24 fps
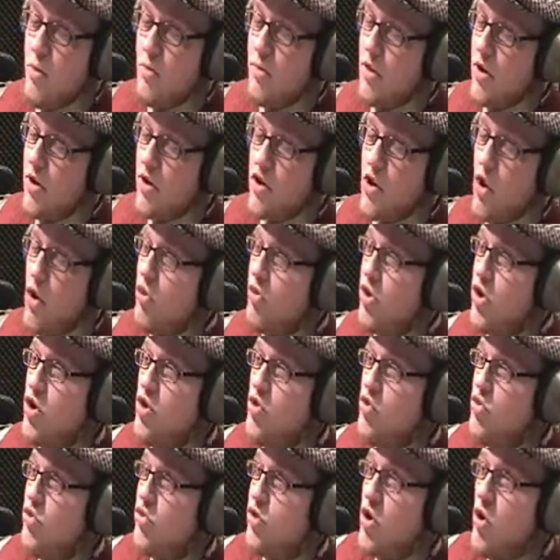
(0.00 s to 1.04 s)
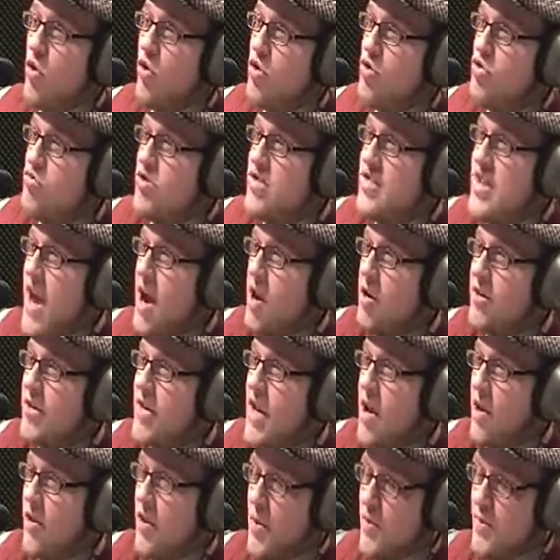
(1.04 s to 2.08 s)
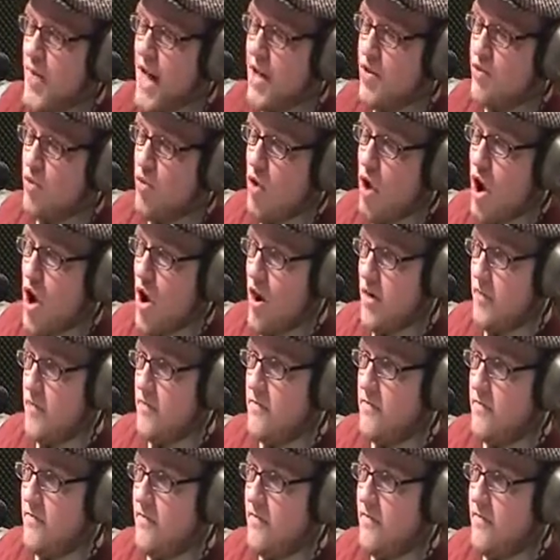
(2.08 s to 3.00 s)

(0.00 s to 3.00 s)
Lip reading: but don't you dare tell them that's wrong.